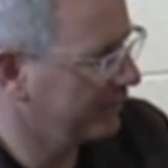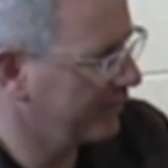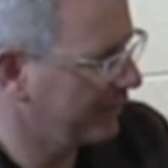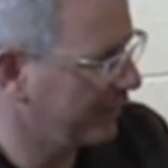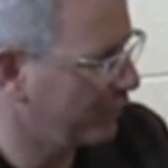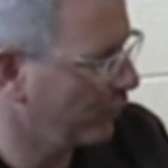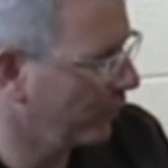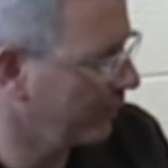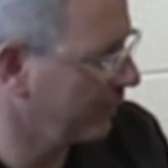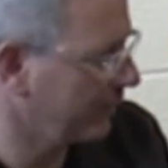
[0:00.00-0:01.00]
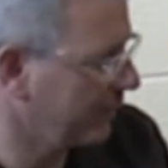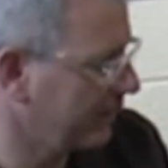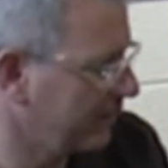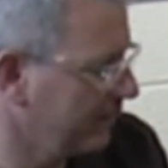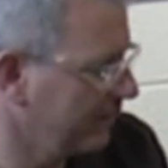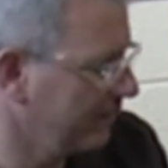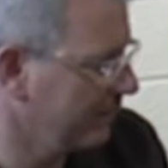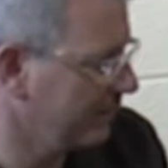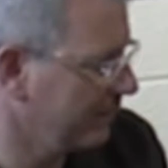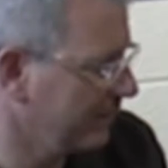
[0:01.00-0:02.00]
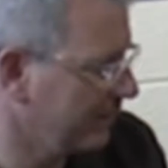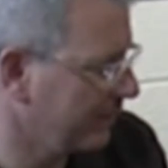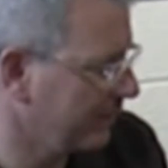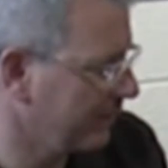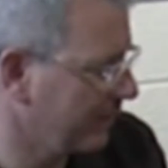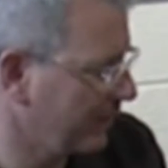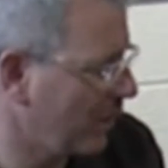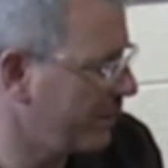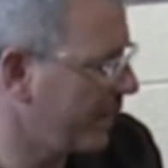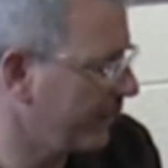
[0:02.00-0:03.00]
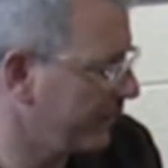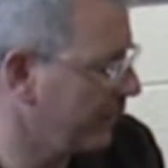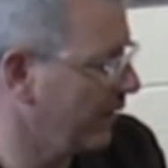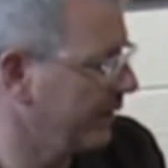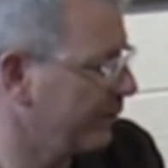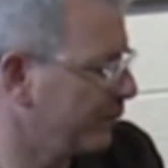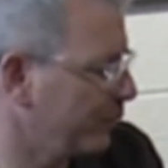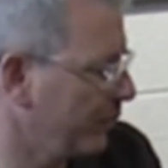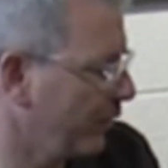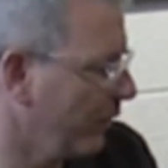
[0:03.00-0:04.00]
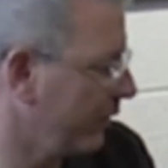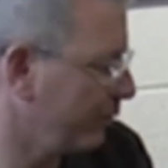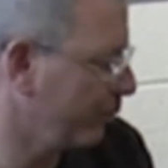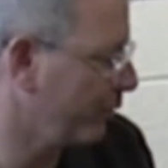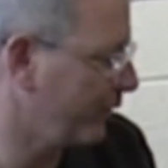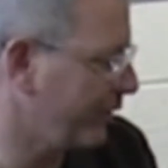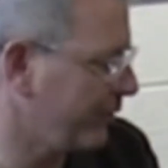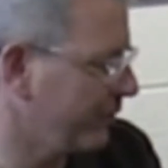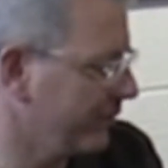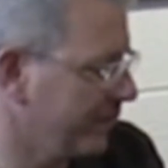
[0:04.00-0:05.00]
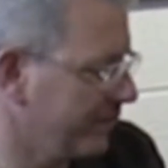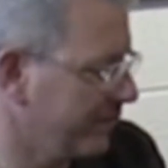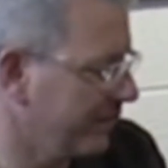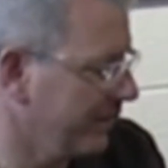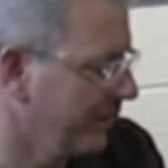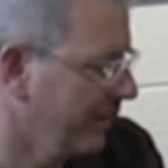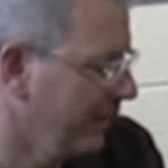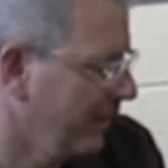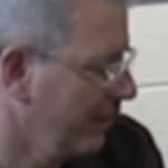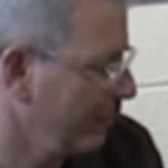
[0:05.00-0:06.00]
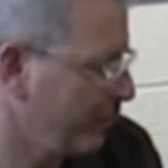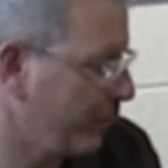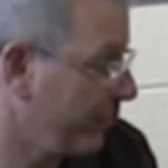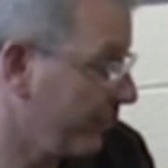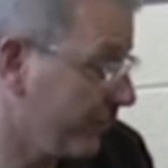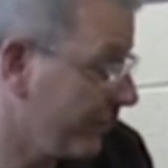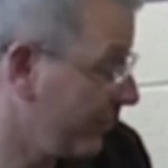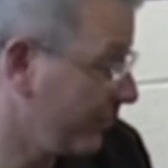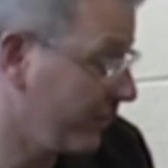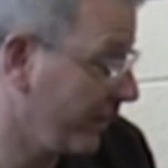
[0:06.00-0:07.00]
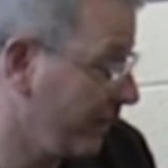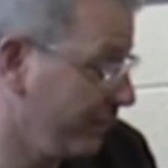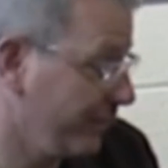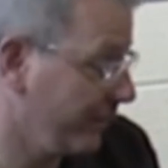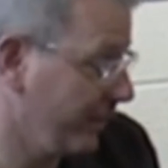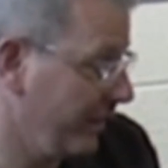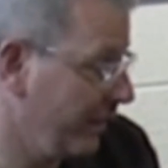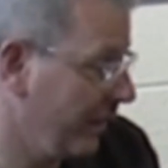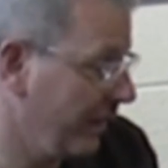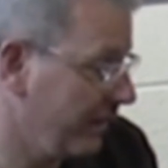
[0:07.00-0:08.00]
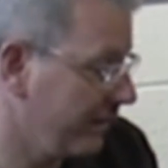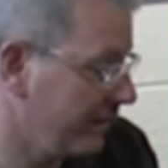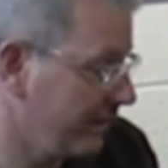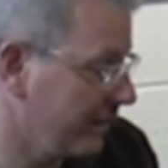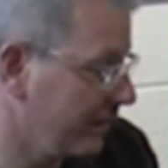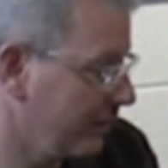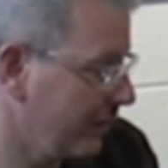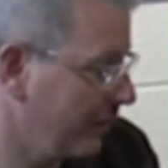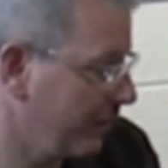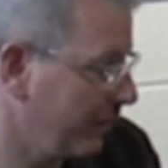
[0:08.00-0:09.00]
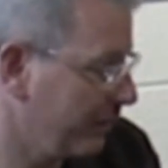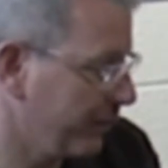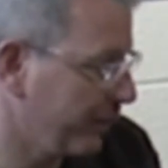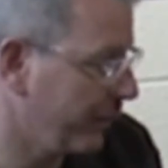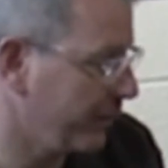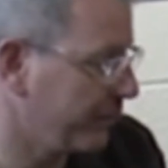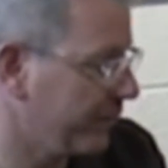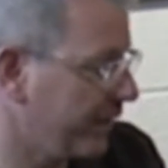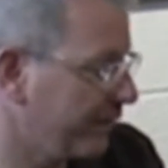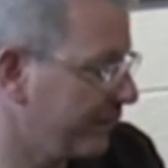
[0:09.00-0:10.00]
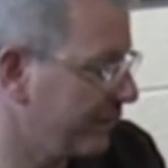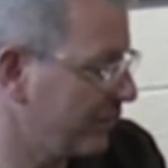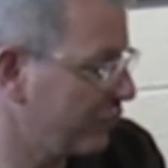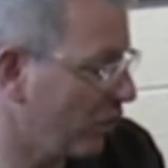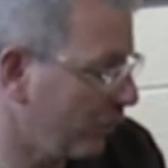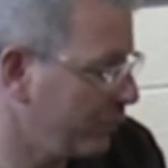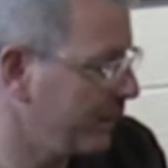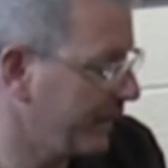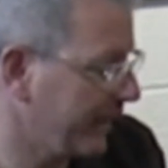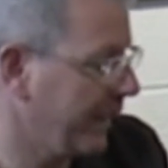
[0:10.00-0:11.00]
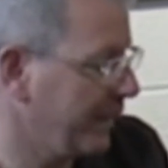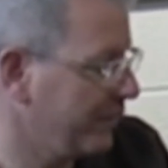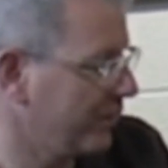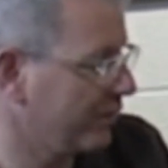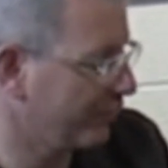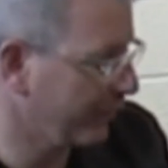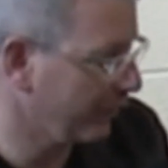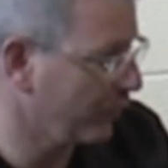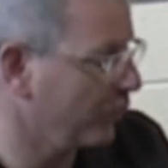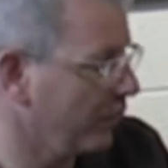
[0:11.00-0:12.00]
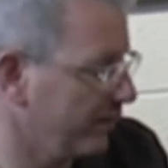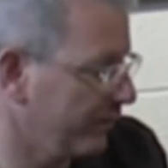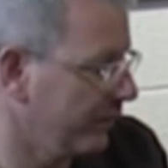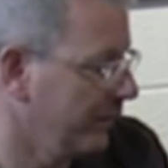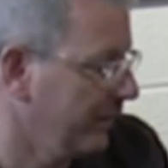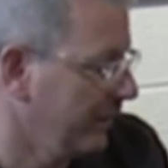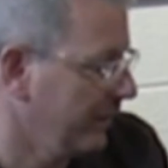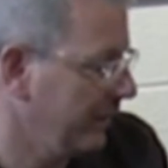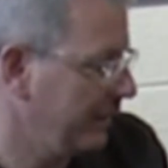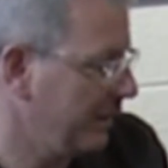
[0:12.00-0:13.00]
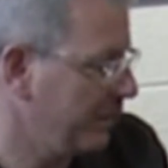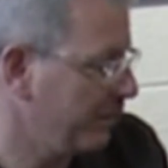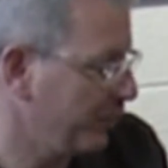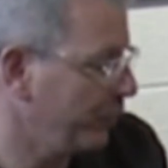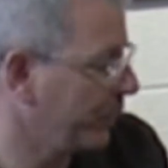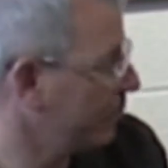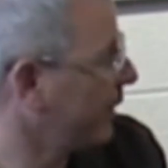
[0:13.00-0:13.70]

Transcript: that's where I think the commonality lies between all the different professions that my brothers and sisters have and my relatives have. It's always been engaged at the very local level in building a